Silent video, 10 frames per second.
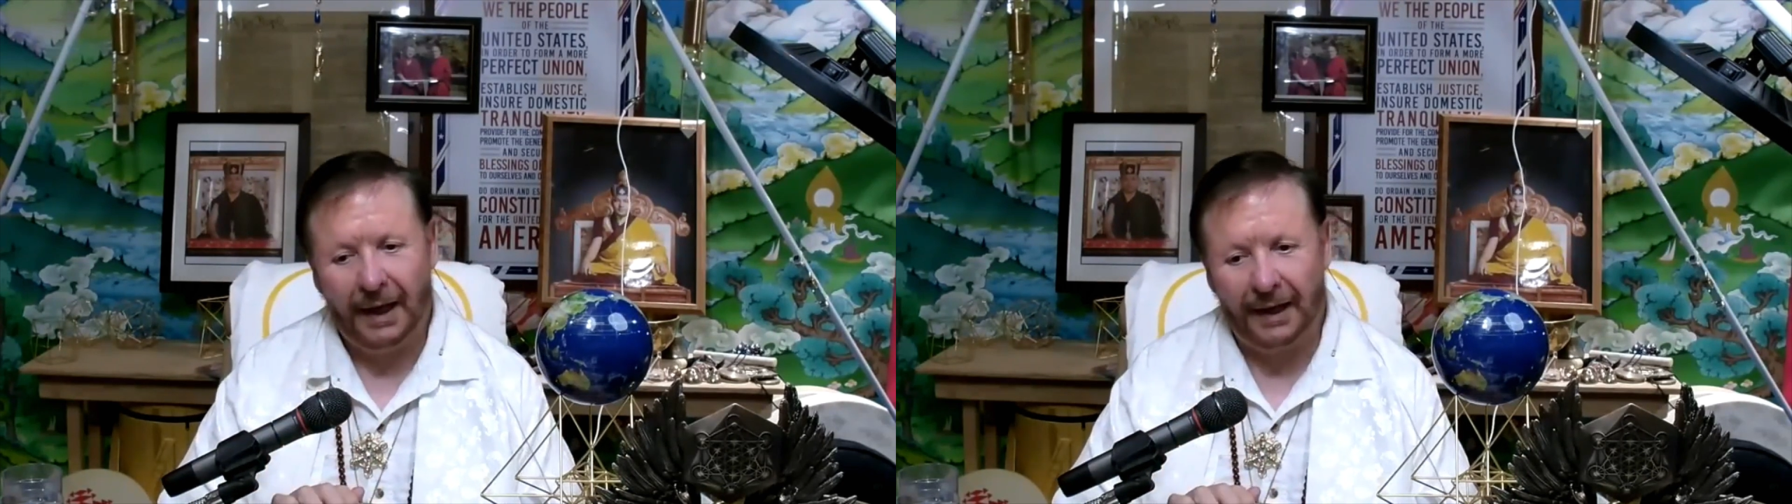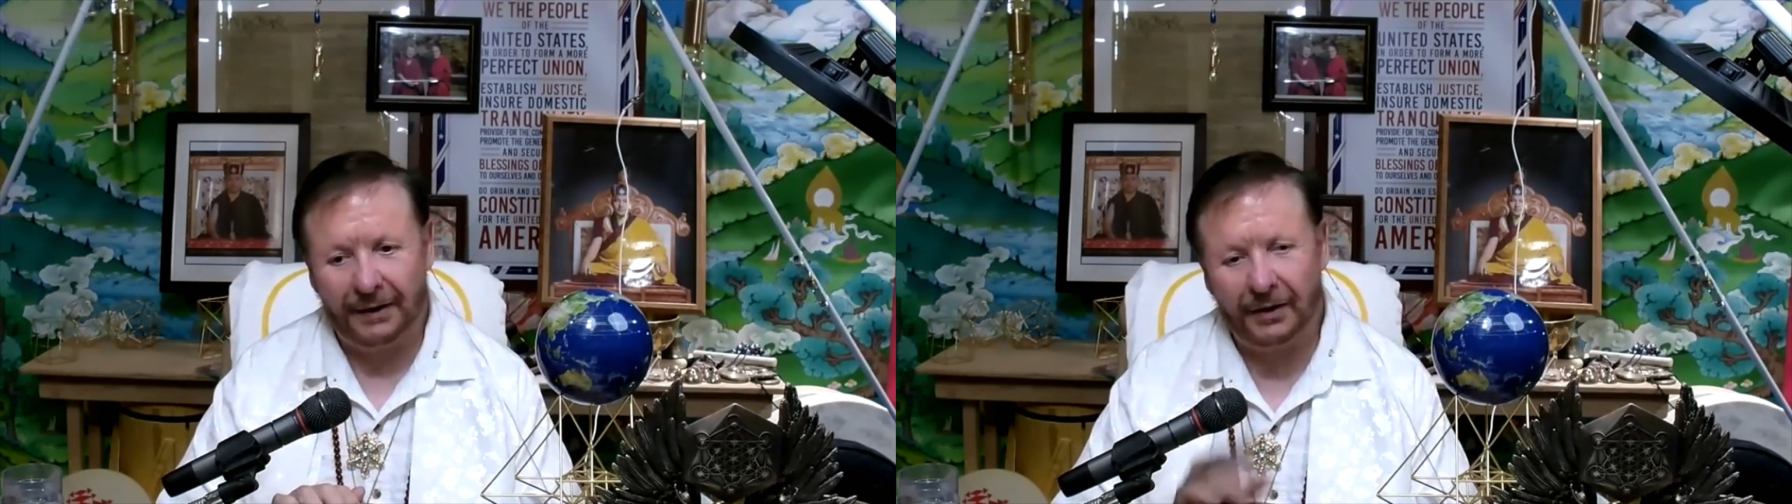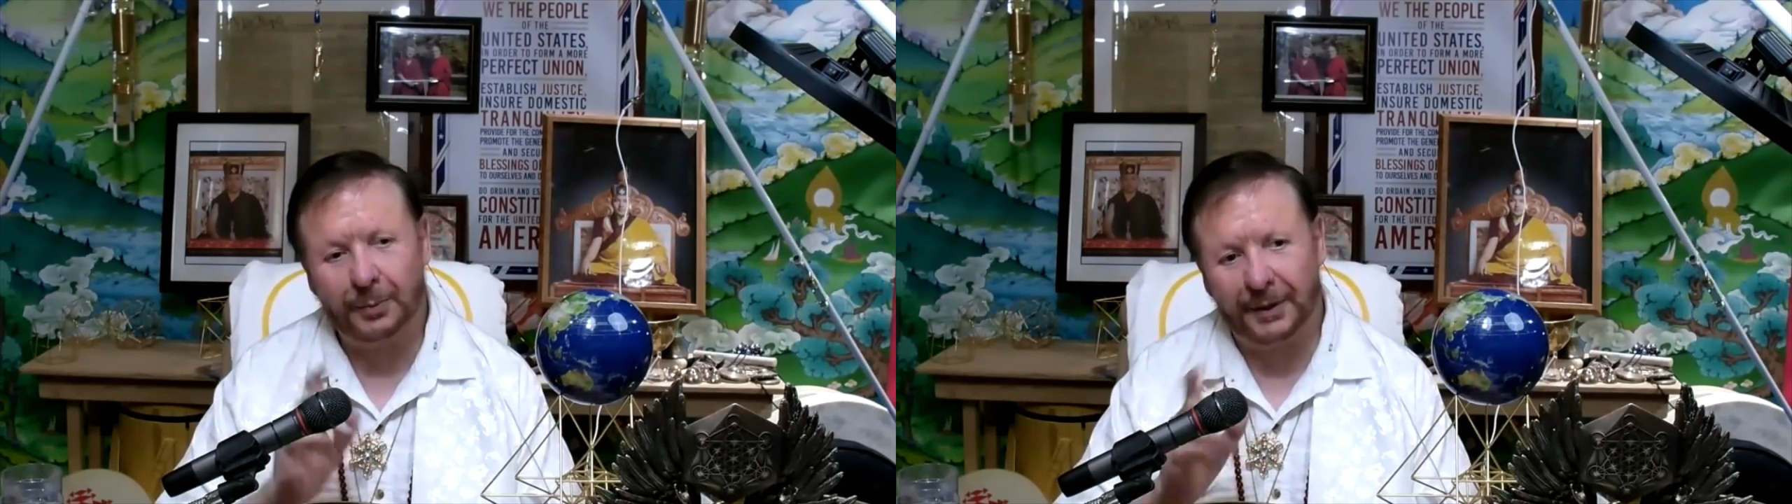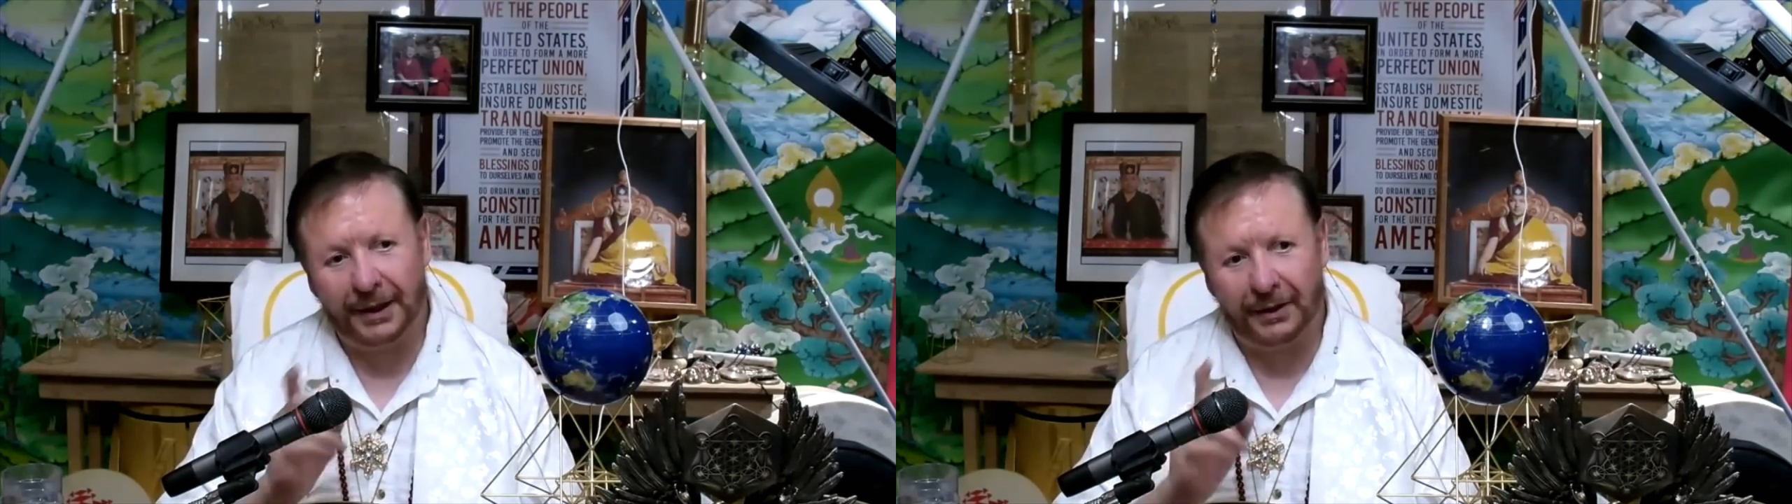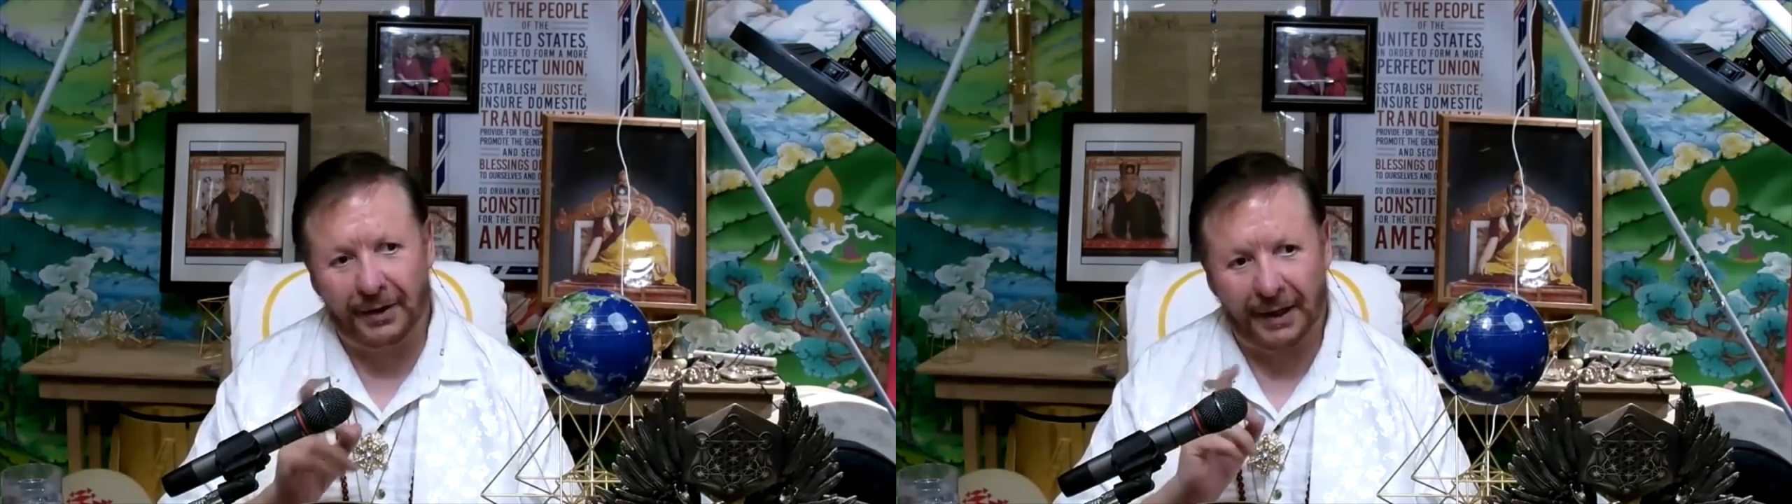this
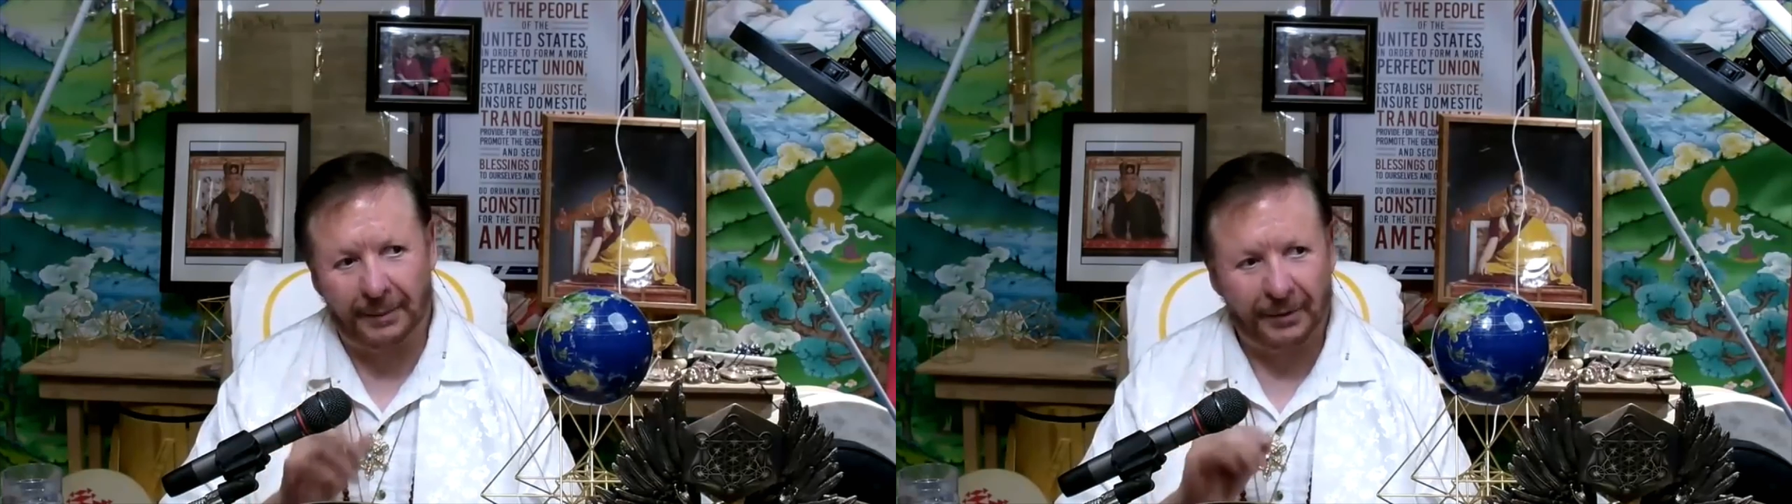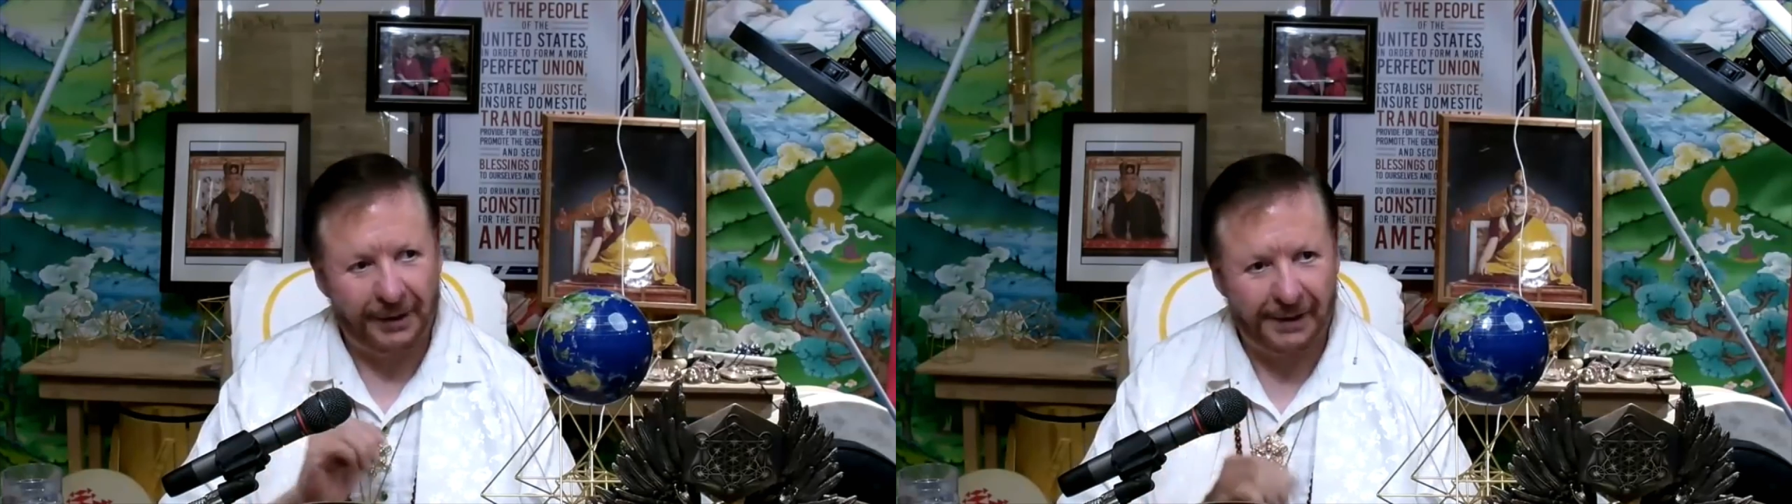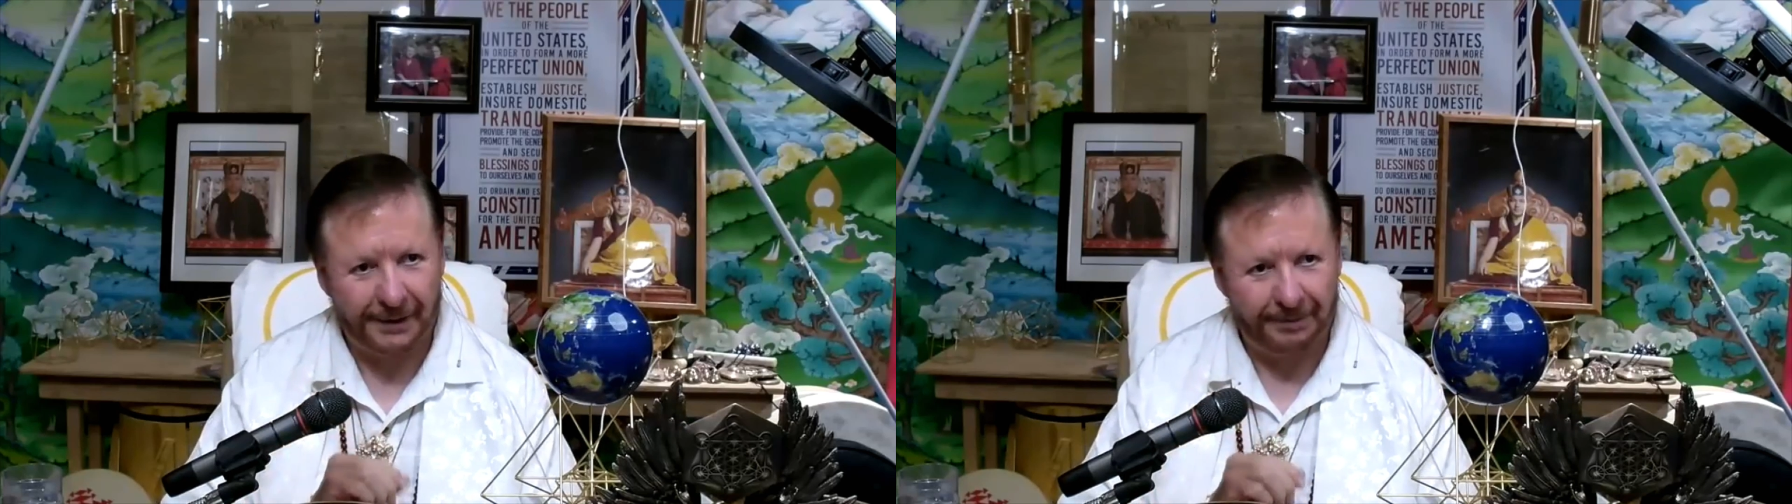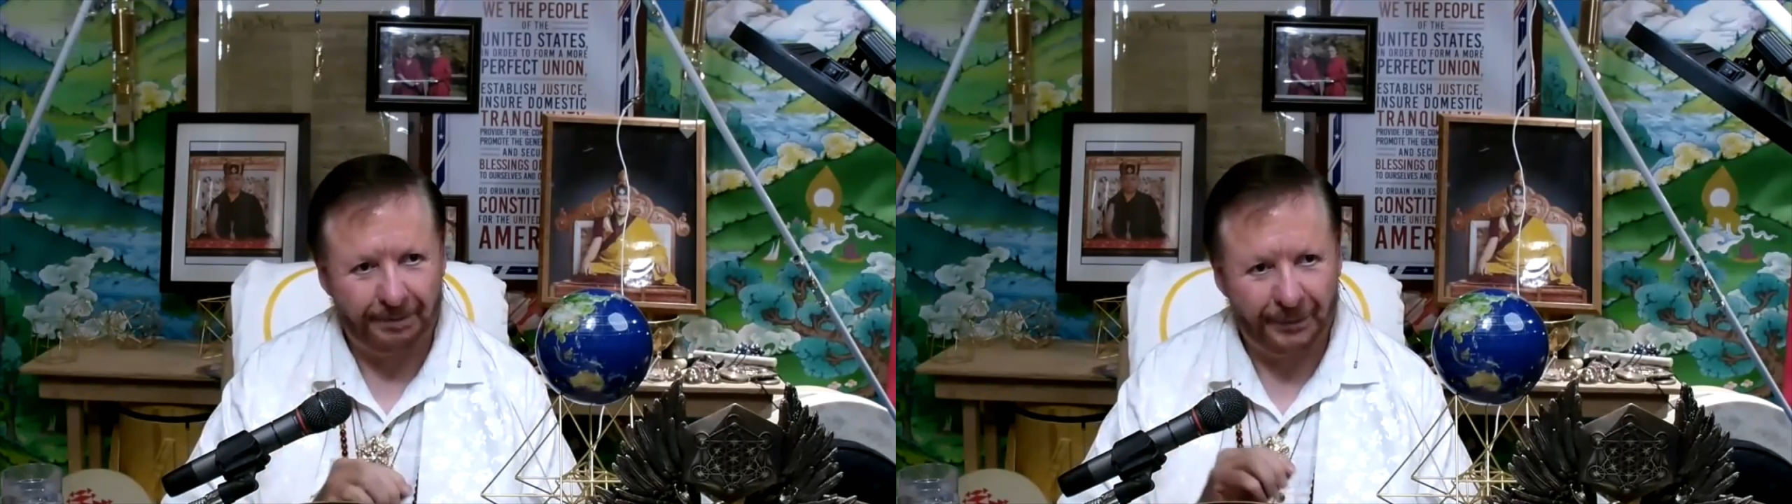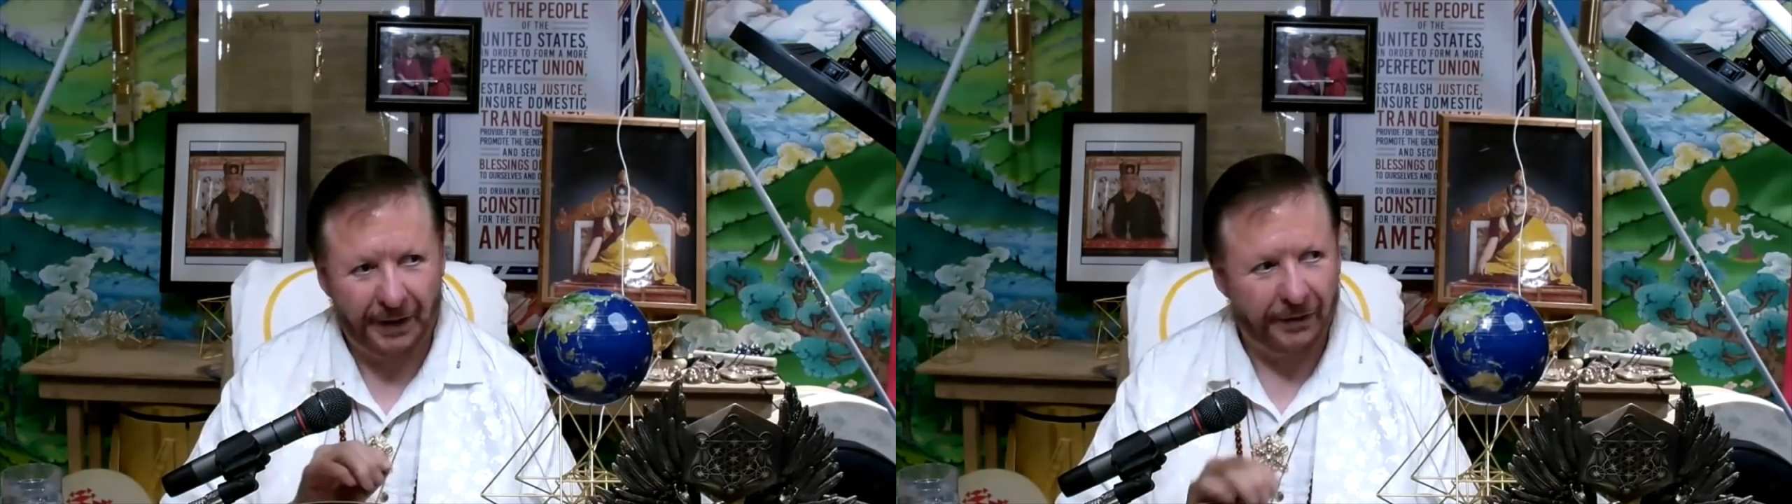particular animal doesn't.